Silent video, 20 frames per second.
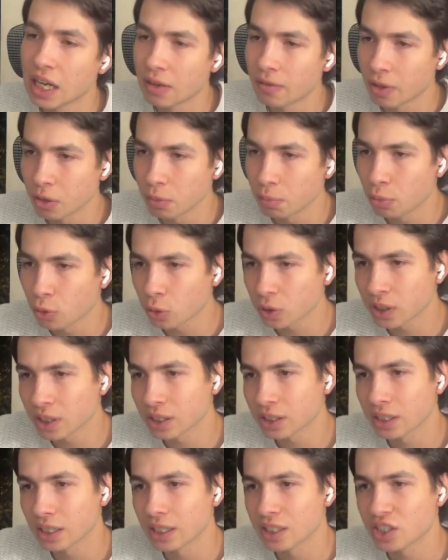Very
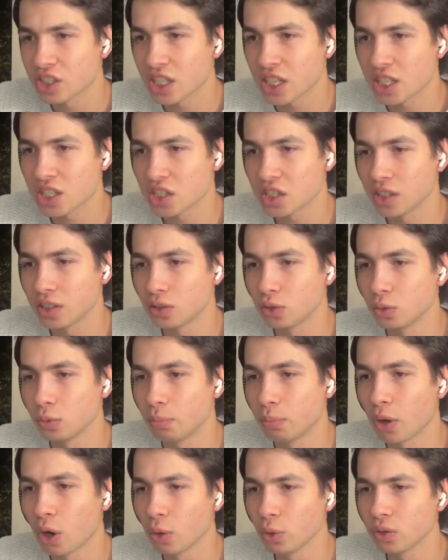important, change this to
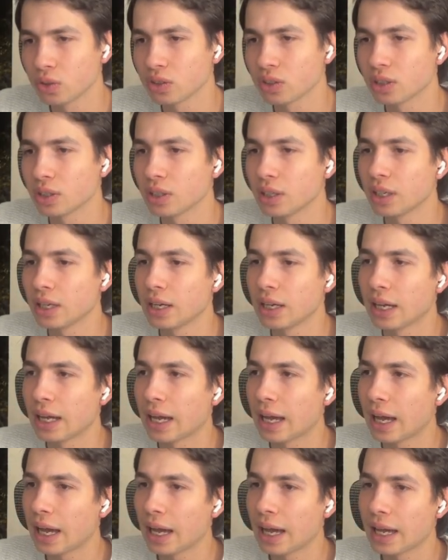post
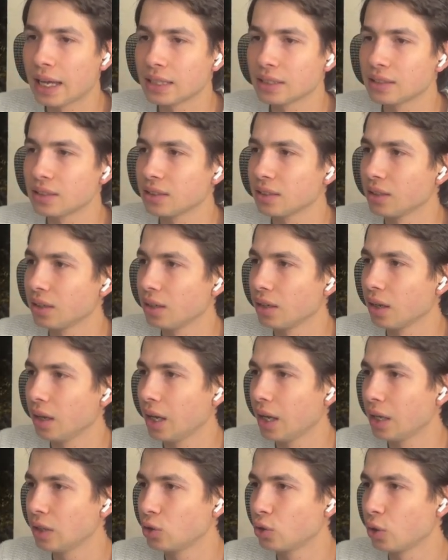and
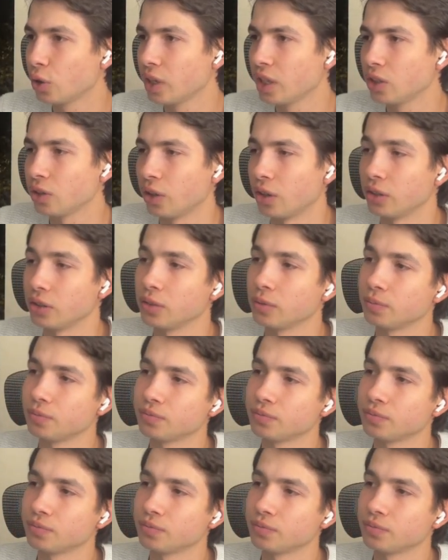turn it on.